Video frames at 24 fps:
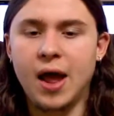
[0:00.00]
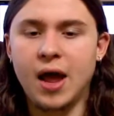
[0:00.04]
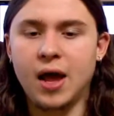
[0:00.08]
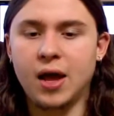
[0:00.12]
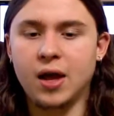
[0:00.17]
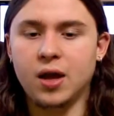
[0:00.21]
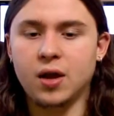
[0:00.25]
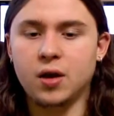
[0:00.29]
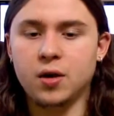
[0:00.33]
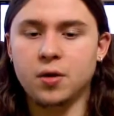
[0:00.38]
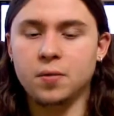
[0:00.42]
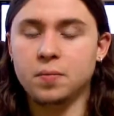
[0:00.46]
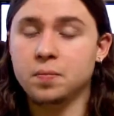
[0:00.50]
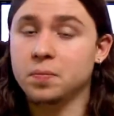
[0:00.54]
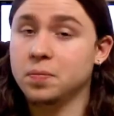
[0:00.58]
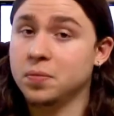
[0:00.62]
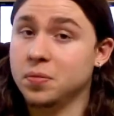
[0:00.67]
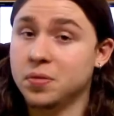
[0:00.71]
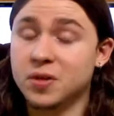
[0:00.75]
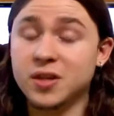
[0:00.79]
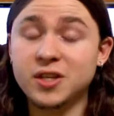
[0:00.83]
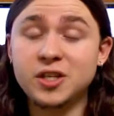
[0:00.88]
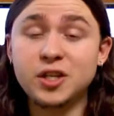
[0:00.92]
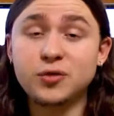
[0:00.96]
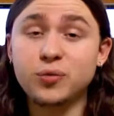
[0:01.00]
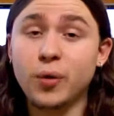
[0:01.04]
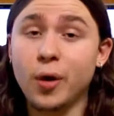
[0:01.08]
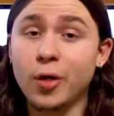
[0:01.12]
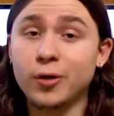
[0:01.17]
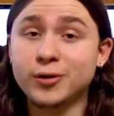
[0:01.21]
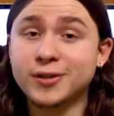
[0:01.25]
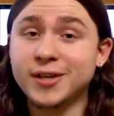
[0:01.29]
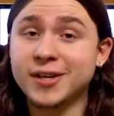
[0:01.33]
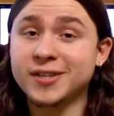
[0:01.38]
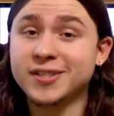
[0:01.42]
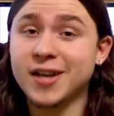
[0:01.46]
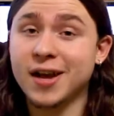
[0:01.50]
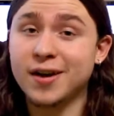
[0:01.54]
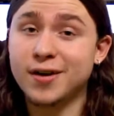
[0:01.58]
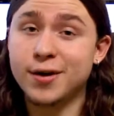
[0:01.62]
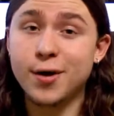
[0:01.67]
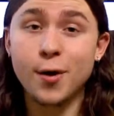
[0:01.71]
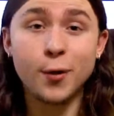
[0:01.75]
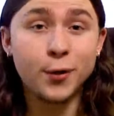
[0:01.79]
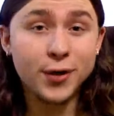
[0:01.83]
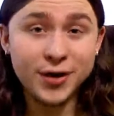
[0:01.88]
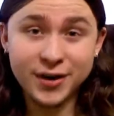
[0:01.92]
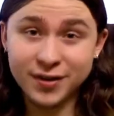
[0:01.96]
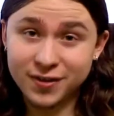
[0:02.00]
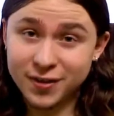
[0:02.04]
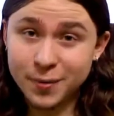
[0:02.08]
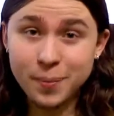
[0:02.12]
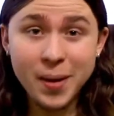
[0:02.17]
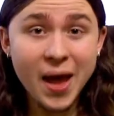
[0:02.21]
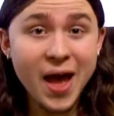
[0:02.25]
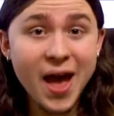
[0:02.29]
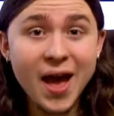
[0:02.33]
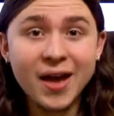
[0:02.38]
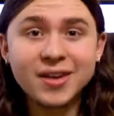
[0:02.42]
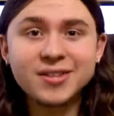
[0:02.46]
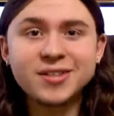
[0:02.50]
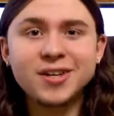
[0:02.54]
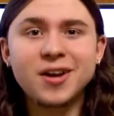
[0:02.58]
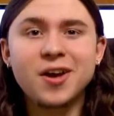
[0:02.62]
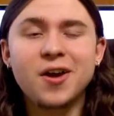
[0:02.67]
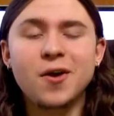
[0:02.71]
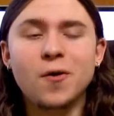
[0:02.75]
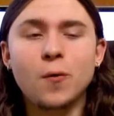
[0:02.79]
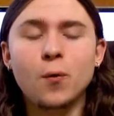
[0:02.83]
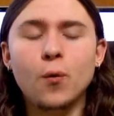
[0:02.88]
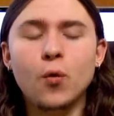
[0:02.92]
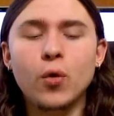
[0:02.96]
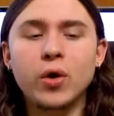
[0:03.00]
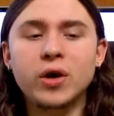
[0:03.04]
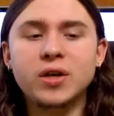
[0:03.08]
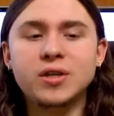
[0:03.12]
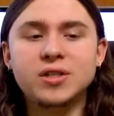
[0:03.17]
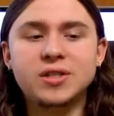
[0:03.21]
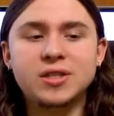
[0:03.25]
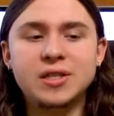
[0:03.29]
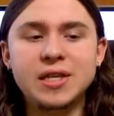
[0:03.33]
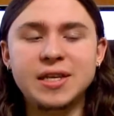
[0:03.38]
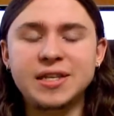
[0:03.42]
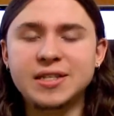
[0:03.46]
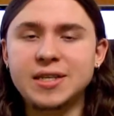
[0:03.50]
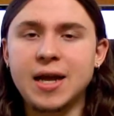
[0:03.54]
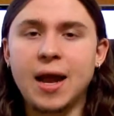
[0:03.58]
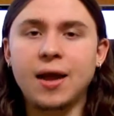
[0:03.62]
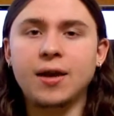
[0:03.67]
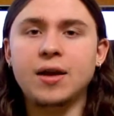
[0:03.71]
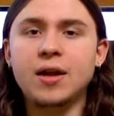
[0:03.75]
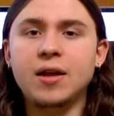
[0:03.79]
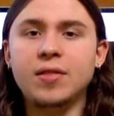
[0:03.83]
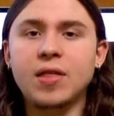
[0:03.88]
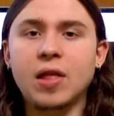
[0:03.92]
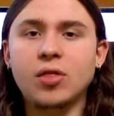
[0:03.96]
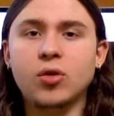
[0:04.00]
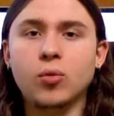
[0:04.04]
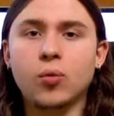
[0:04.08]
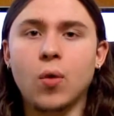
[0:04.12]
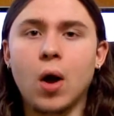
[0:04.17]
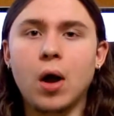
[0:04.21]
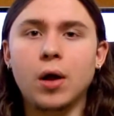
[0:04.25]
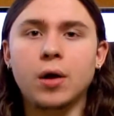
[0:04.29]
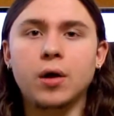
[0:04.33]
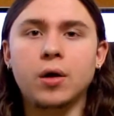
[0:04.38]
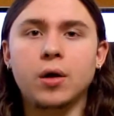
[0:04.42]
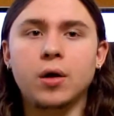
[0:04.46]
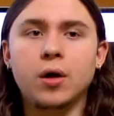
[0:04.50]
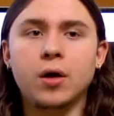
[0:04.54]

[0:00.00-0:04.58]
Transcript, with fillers: And this is one of those things I noted in the past was the technique that the rock,